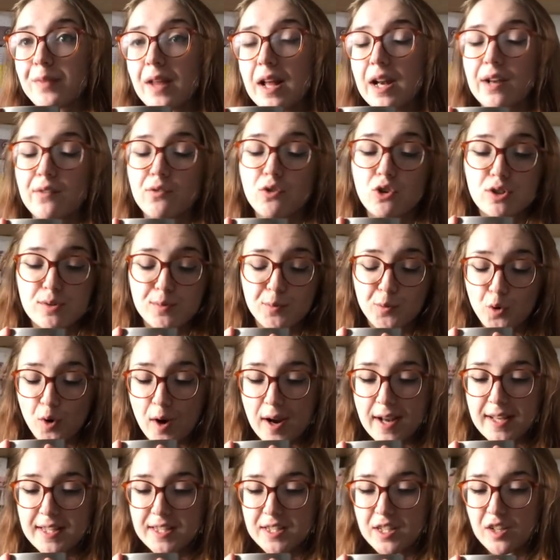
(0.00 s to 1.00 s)
and I've got some
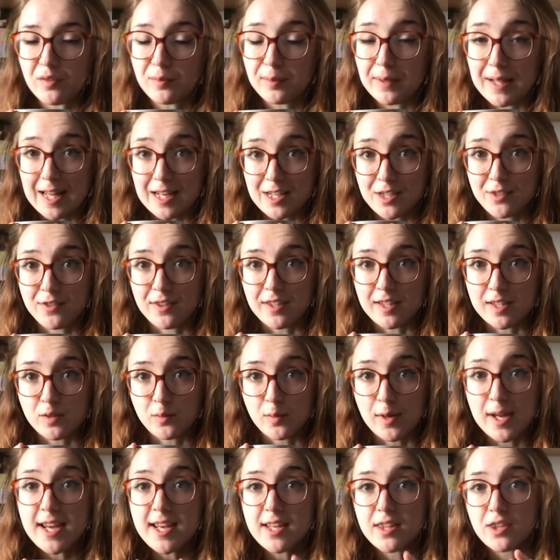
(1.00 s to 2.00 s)
great stuff planned for this
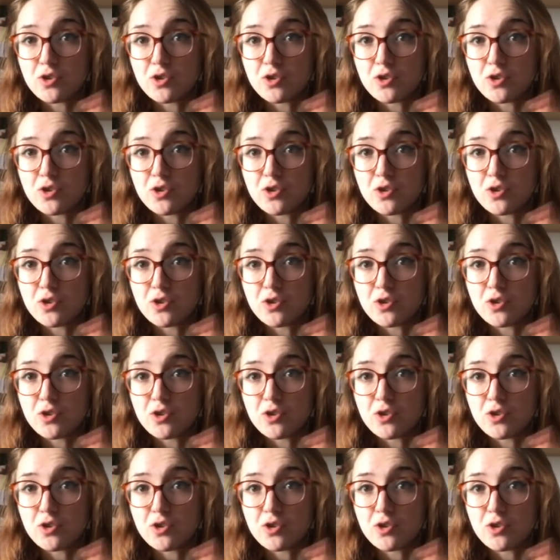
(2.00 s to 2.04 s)
week.